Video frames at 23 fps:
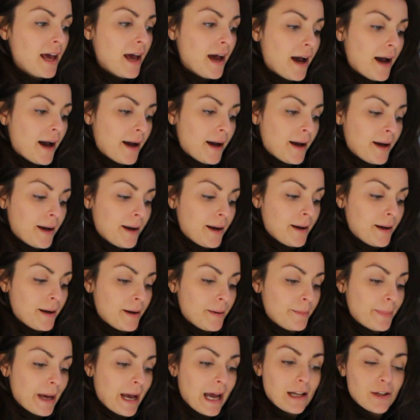
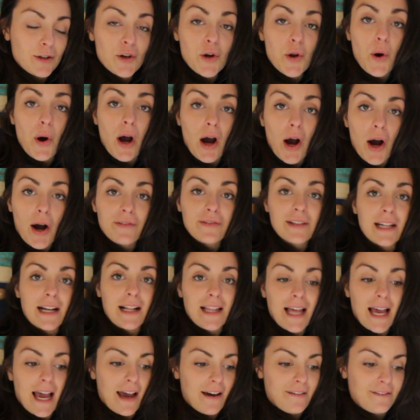But I don't know how often I'll
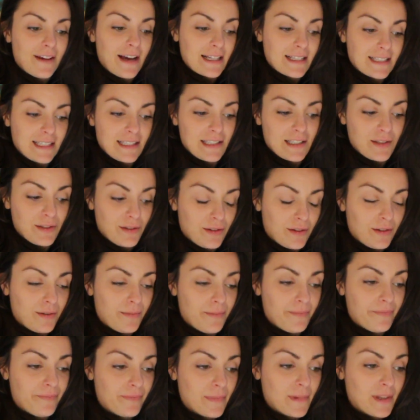have access to
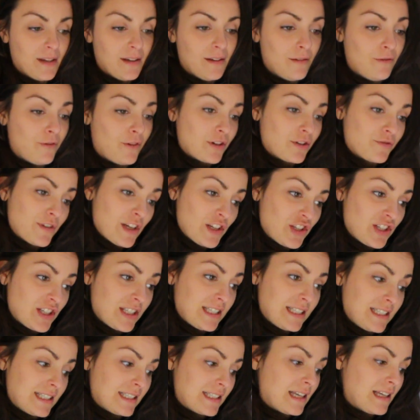fresh
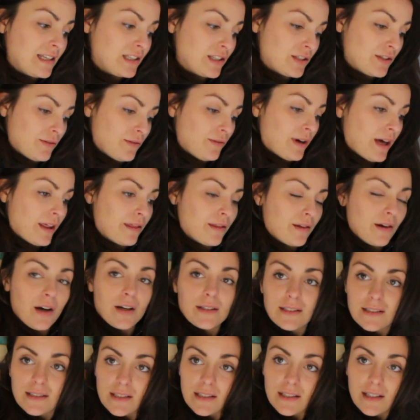veggies, so I thought
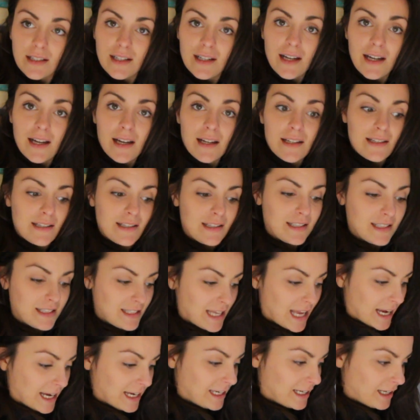I'd
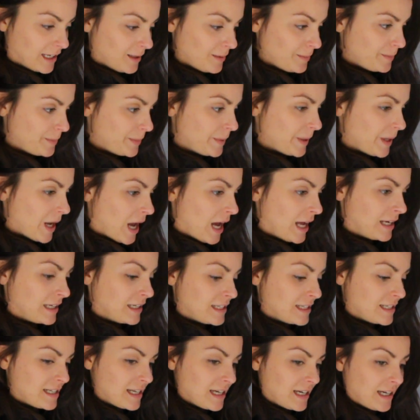stack it up.
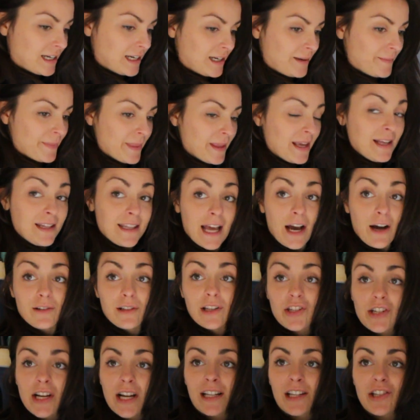And now the
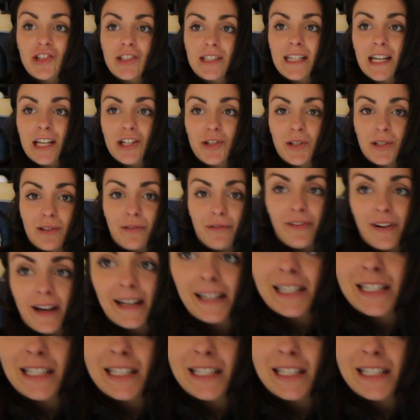challenge is actually to find a